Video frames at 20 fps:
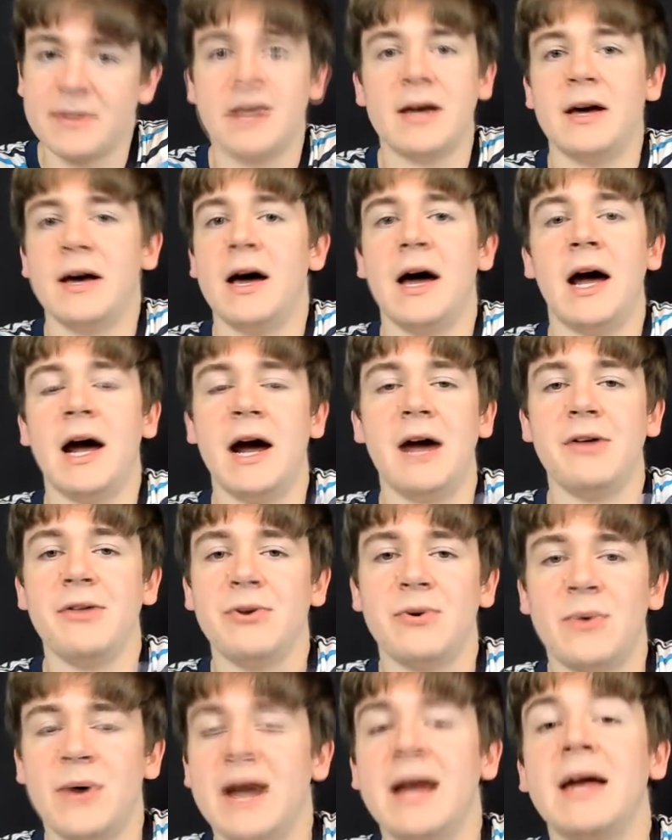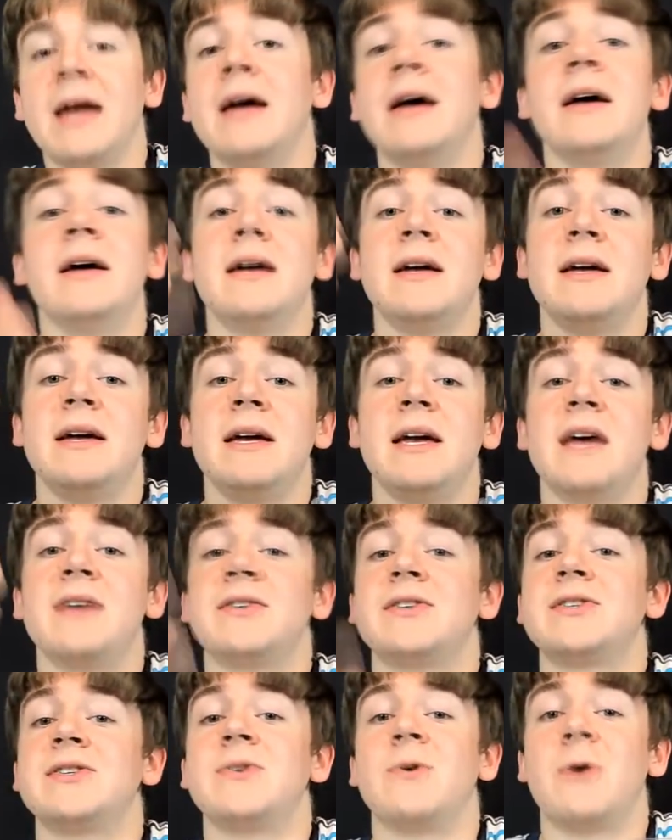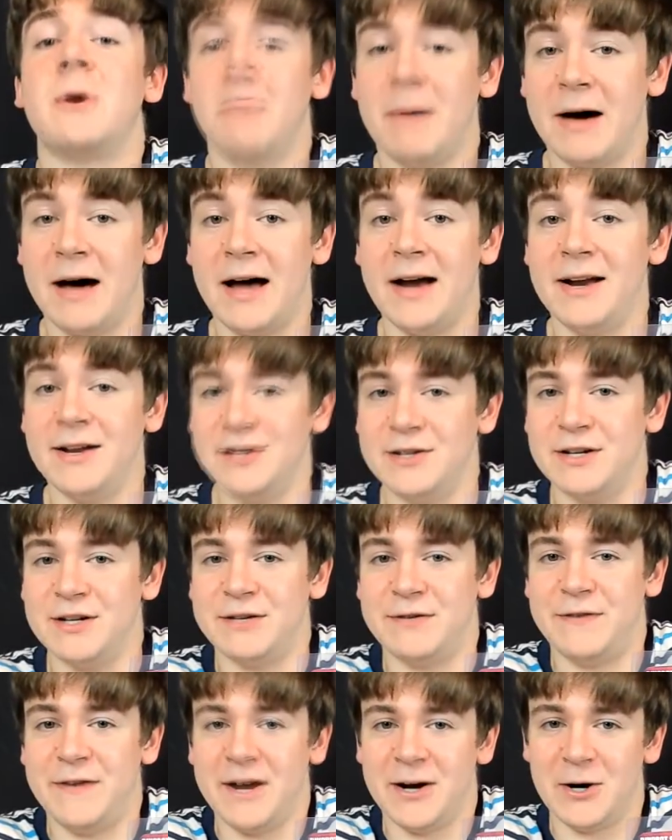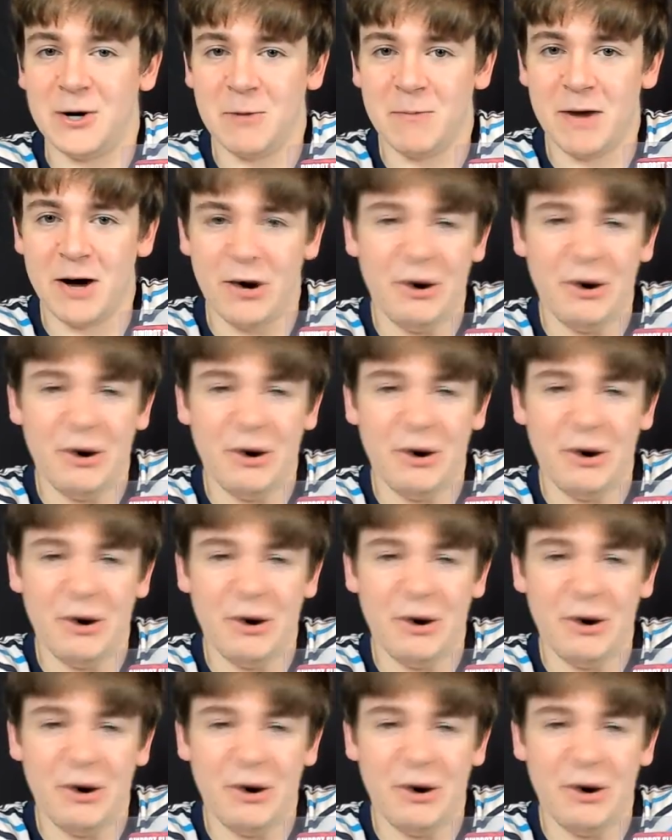Either way, he has a sauropod as his vehicle mode.